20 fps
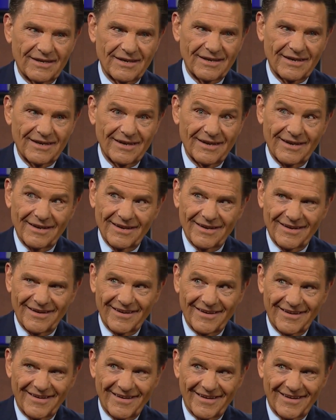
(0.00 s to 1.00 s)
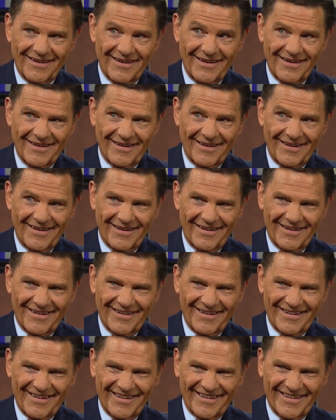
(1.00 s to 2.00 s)

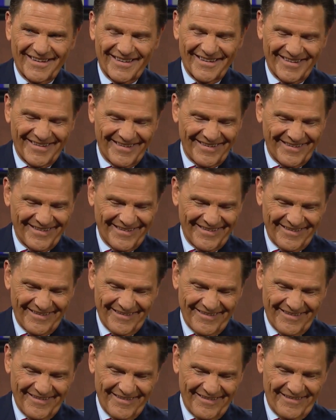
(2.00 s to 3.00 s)
No one is speaking in this clip.